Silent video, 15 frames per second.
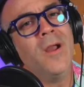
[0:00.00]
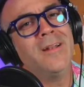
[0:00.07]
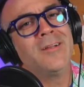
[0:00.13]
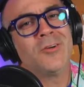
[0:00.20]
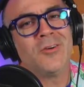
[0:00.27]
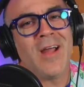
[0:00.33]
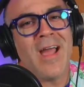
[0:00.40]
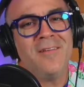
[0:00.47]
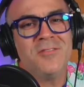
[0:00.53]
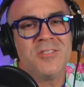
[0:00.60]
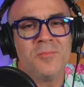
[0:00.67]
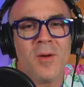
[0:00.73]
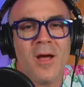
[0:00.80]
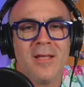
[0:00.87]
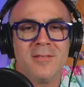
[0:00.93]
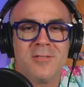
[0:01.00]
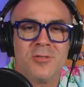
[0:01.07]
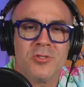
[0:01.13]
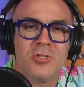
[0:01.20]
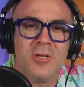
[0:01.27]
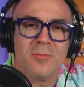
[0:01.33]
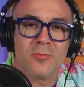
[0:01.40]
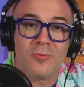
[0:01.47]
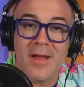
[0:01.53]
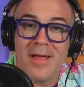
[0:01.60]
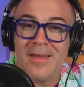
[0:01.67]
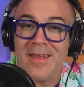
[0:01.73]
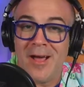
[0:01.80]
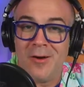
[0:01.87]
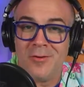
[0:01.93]
Kraft's sponsorship
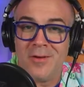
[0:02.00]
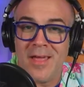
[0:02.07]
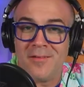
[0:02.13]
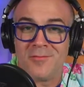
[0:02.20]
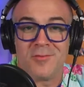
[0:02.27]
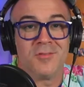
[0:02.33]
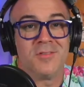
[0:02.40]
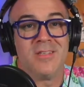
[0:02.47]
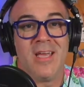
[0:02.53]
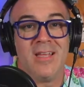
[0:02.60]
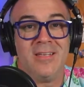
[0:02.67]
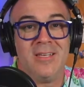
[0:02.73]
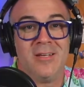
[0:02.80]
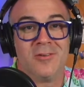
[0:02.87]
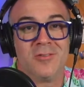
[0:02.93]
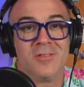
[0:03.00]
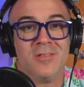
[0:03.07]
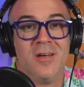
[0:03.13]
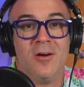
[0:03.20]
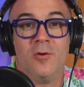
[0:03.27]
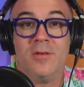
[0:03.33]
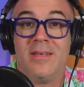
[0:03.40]
ran out after 10 years, though,